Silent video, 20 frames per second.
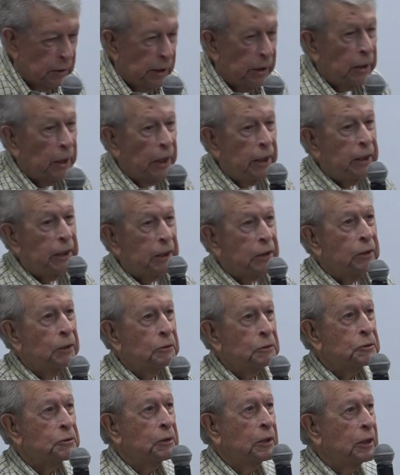Atlantic
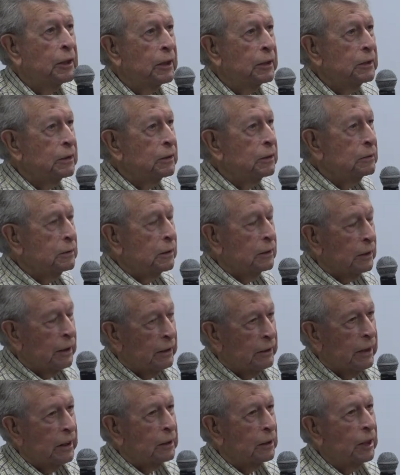coastline and
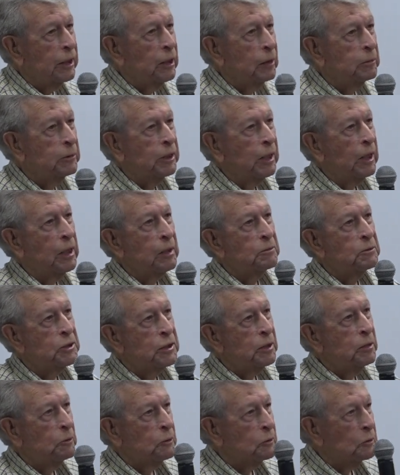that later became
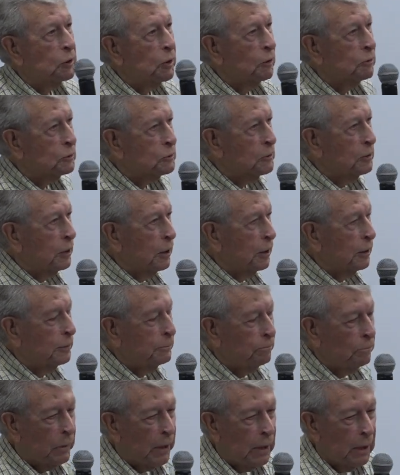seaboard coastline.
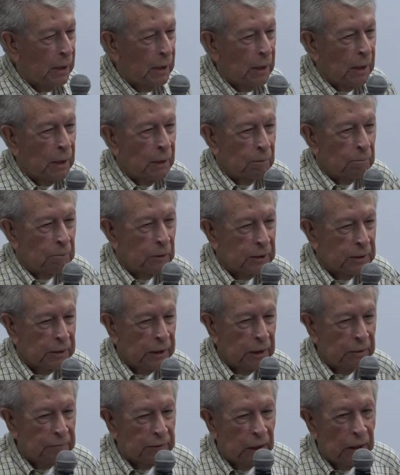But
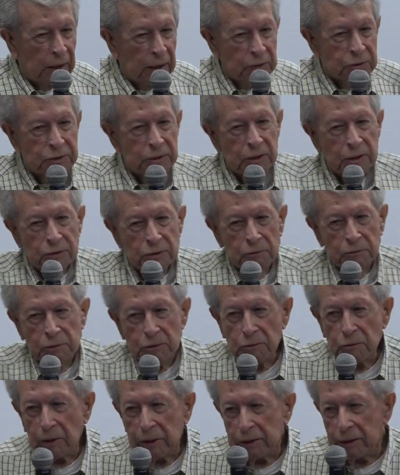David Hastings
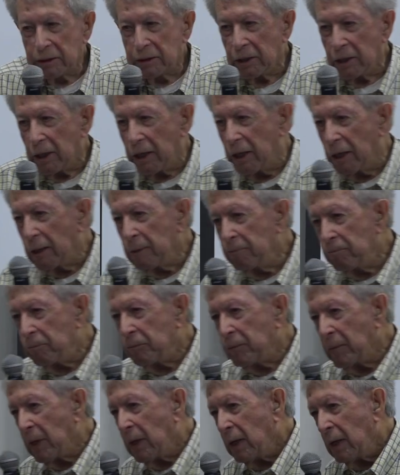was quite a guy.
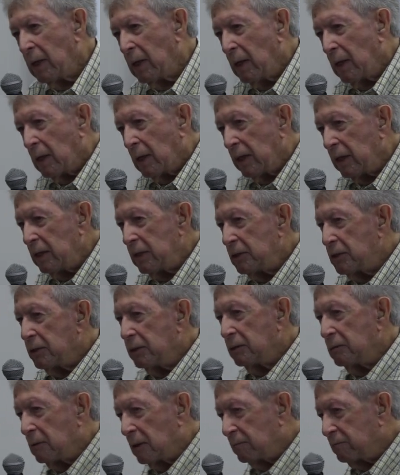He
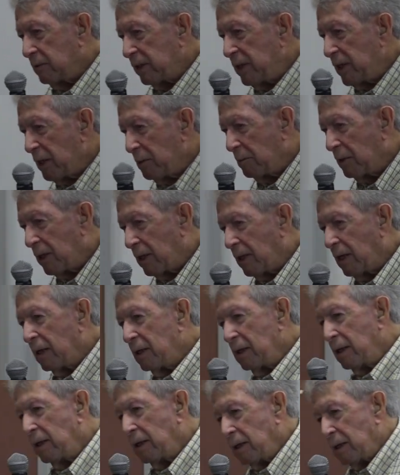too a
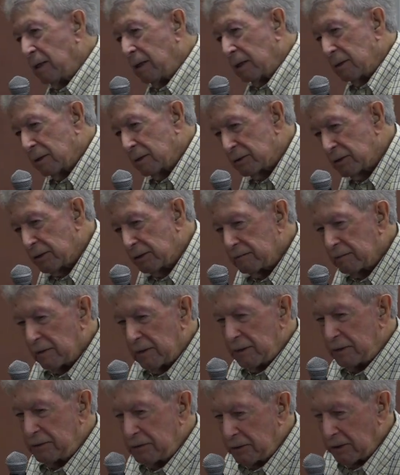VMI
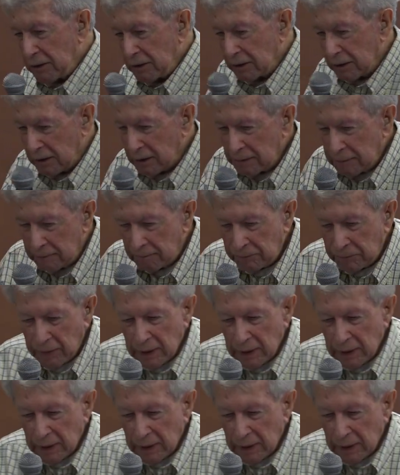civil engineer,